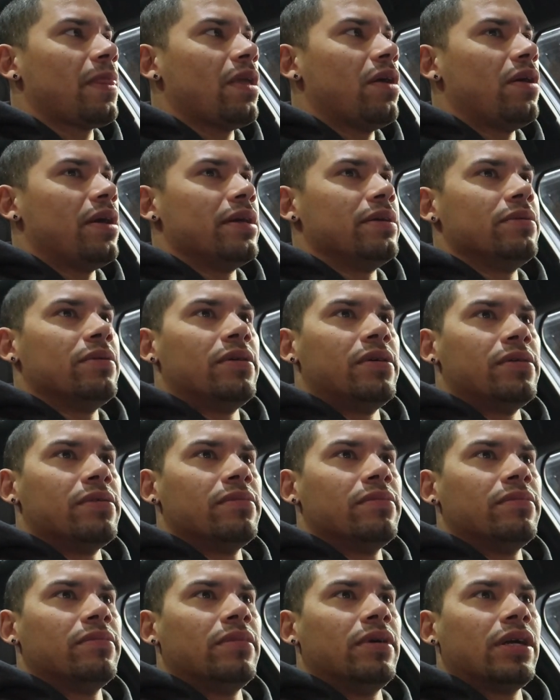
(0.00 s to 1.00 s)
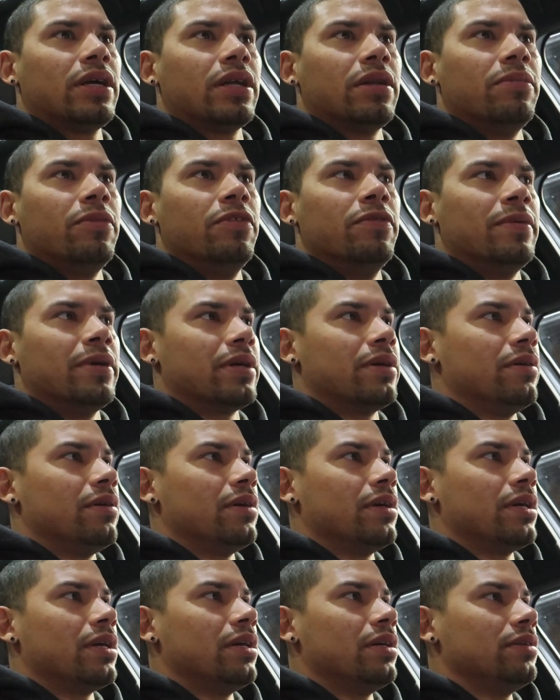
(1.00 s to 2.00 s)
Alright, well, I gotta move my
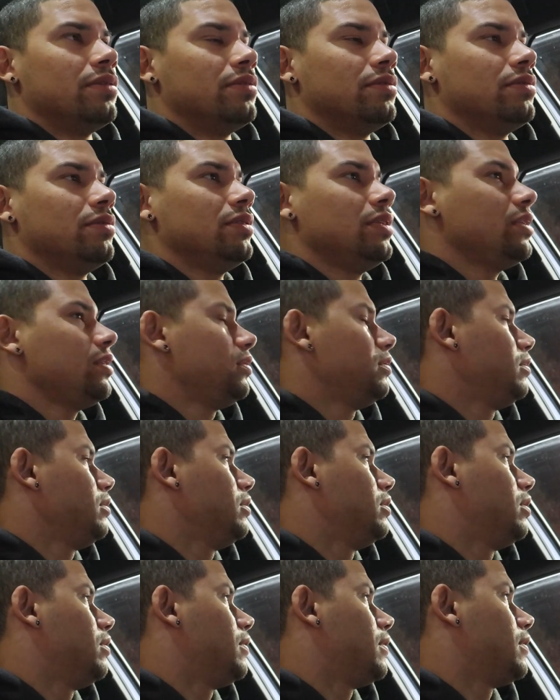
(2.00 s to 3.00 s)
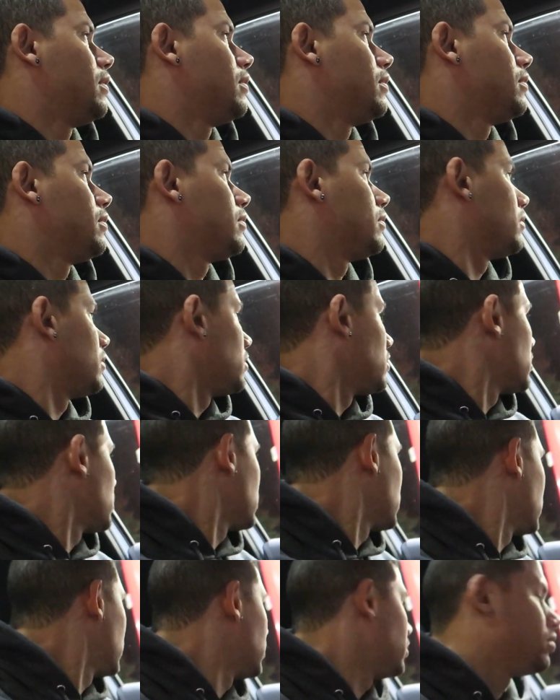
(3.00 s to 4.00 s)
car, I guess. Actually, no.
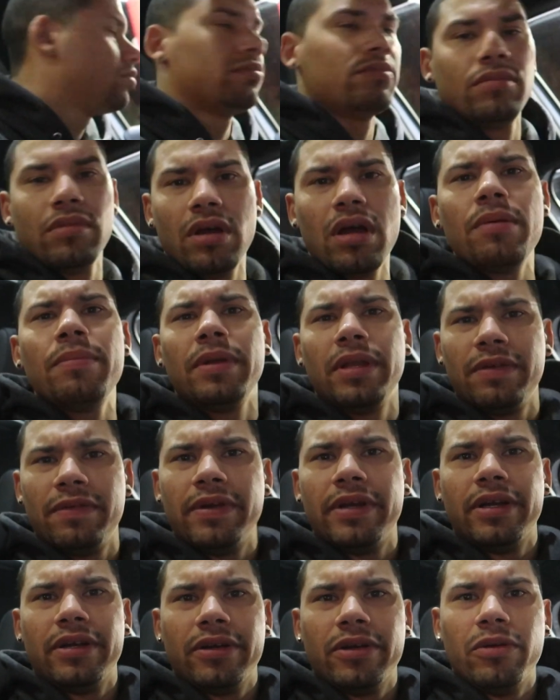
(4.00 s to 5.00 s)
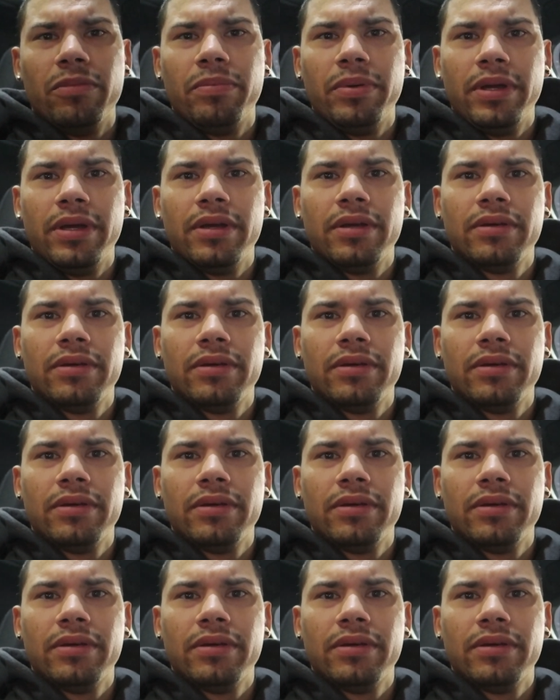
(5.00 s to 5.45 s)
I'm gonna leave it here and go pee.